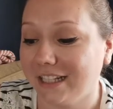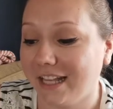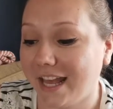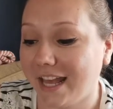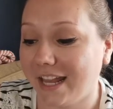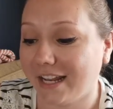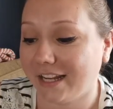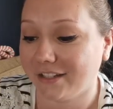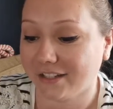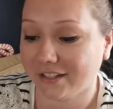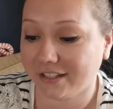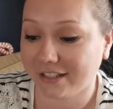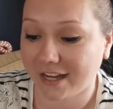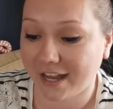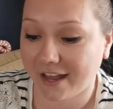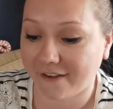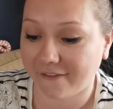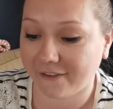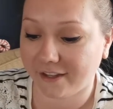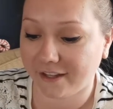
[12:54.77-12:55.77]
And I just
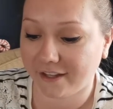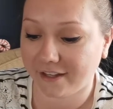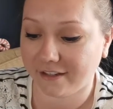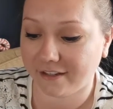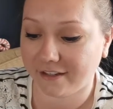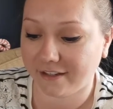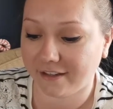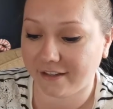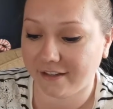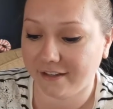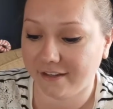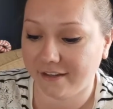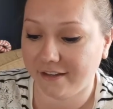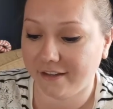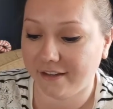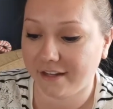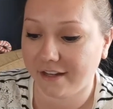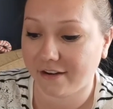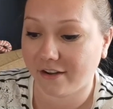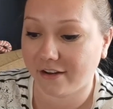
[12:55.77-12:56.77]
haven't
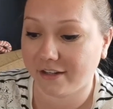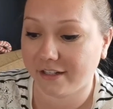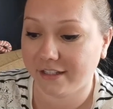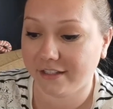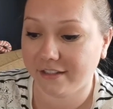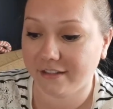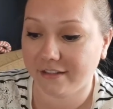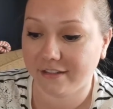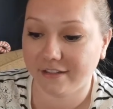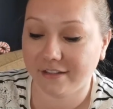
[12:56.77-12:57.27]
knit on it,